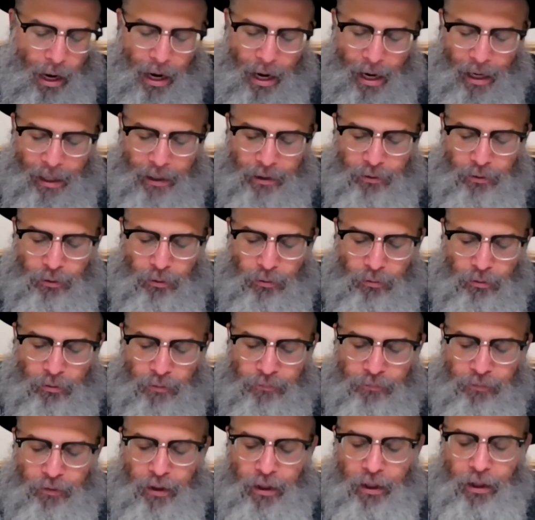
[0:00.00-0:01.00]
I know
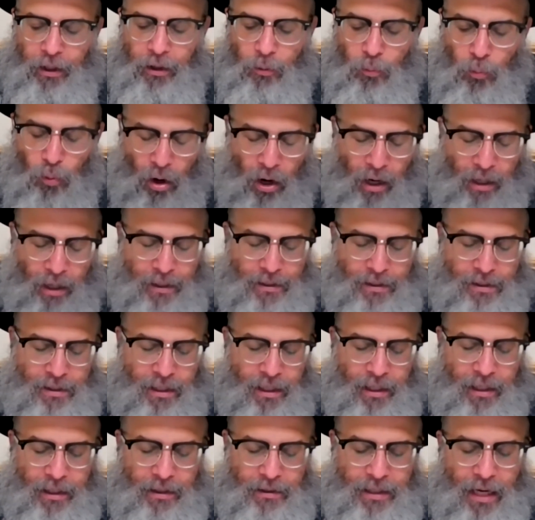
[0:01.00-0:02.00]
Lefi. Why is
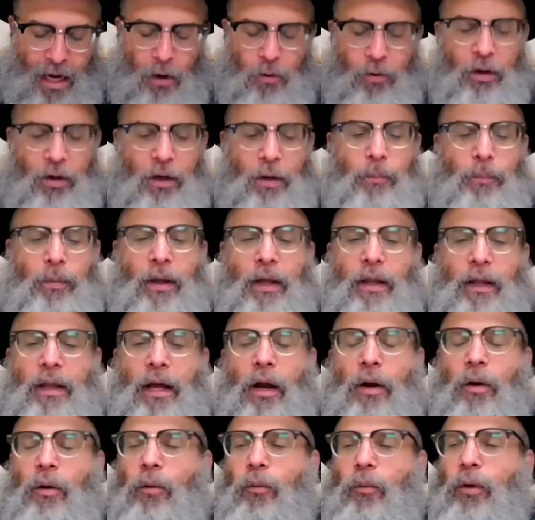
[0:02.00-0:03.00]
this? How could it be
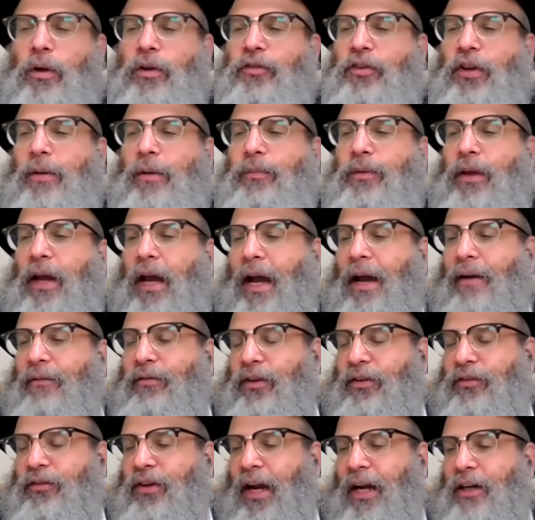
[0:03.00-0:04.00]
that we seem to have
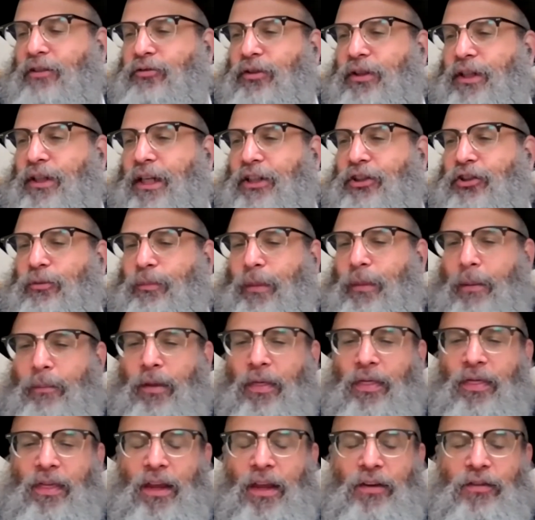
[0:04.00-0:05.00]
this contradiction?
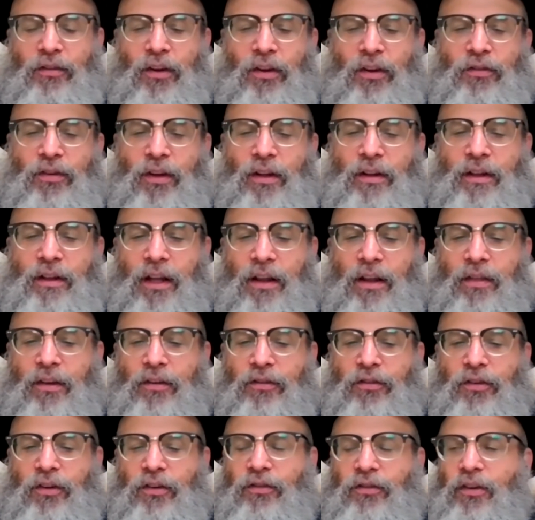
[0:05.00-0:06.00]
Remember, thesis,
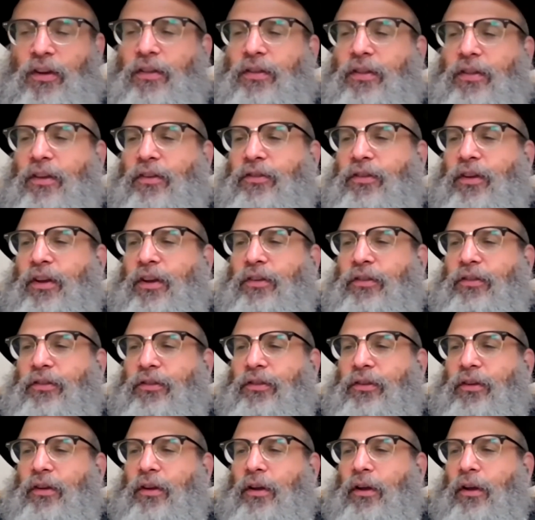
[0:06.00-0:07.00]
antithesis,
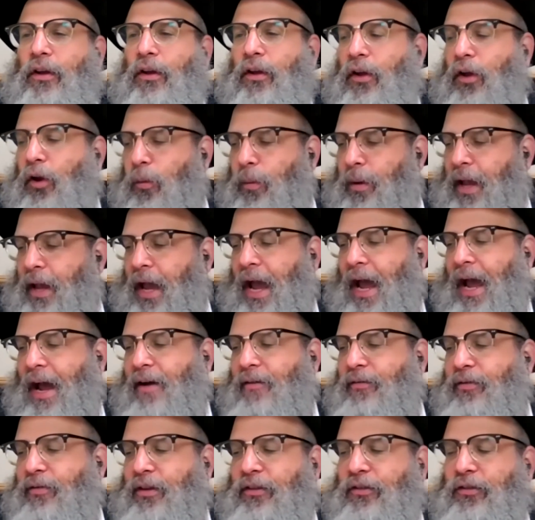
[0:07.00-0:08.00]
synthesis. We
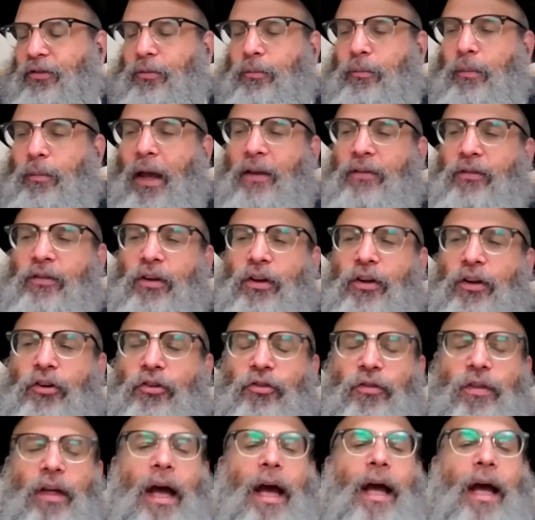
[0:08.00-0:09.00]
have this
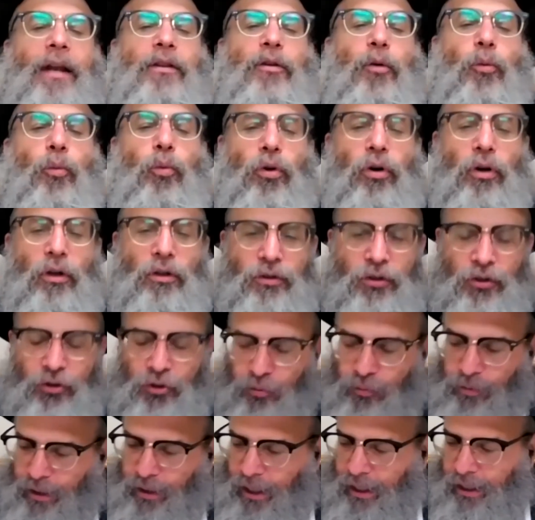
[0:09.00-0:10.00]
message that the world is
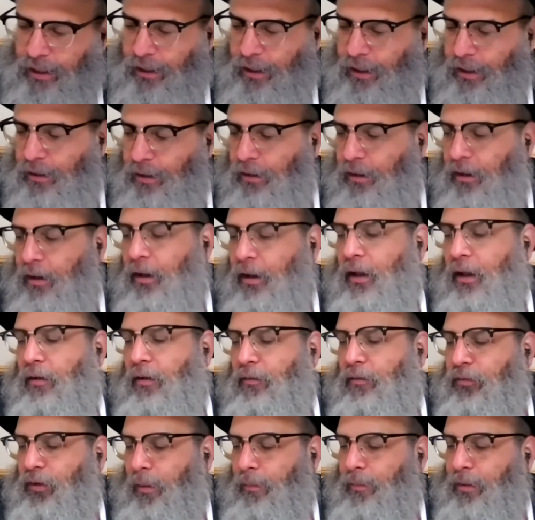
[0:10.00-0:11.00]
created
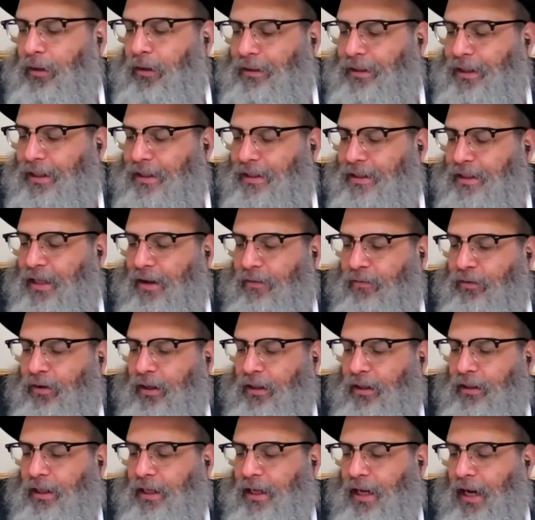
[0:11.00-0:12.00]
from the least
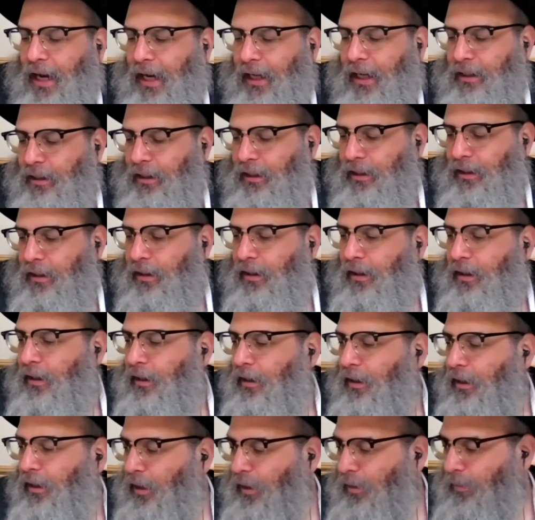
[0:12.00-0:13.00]
evidently godly.
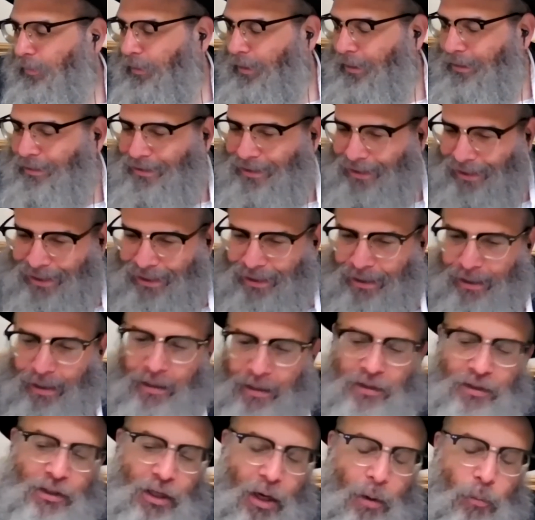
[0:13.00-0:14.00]
You know, it's,
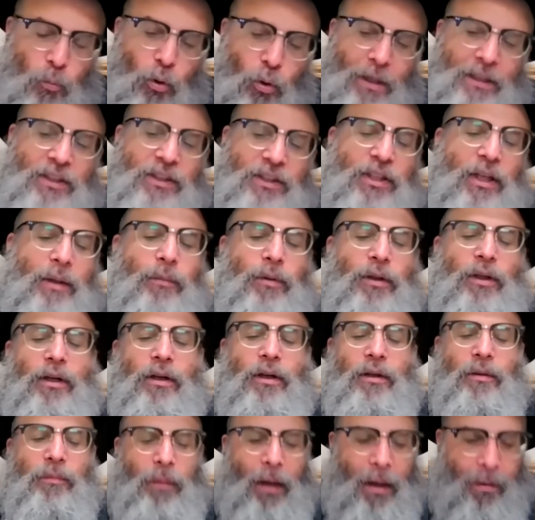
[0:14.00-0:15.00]
it's somewhat
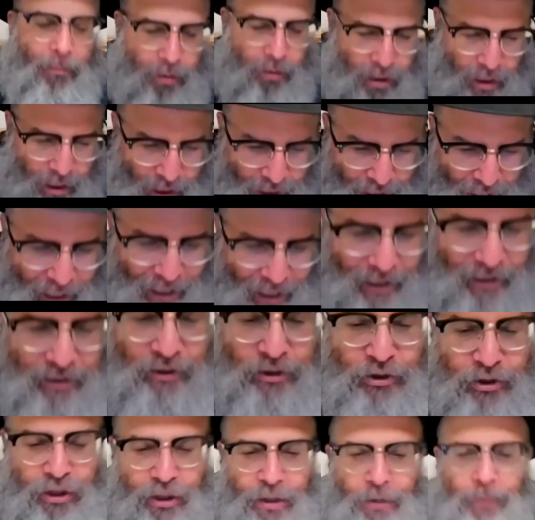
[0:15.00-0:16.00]
similar, maybe an
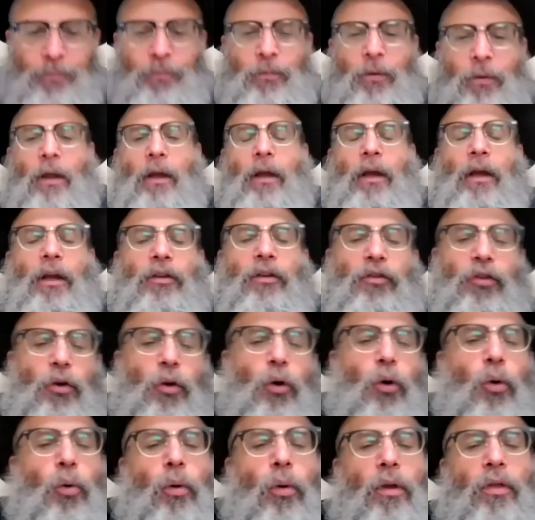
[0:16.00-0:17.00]
analogy
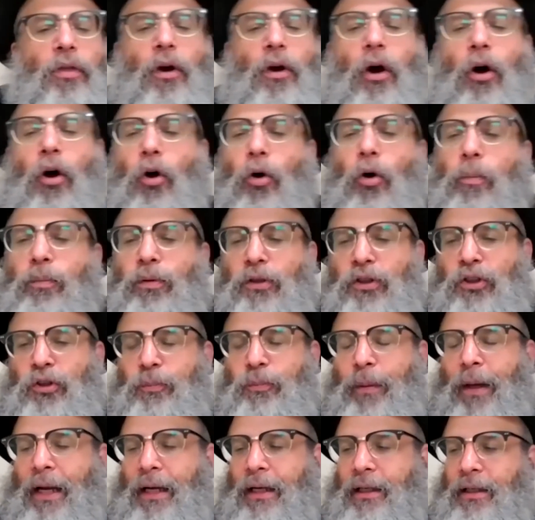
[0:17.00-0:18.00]
to the whole
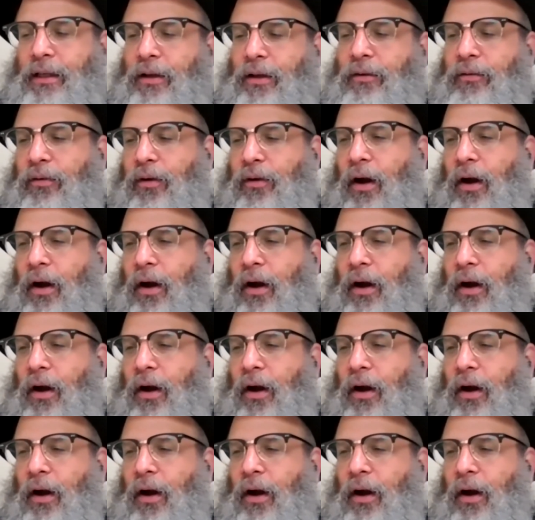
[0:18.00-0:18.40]
perspective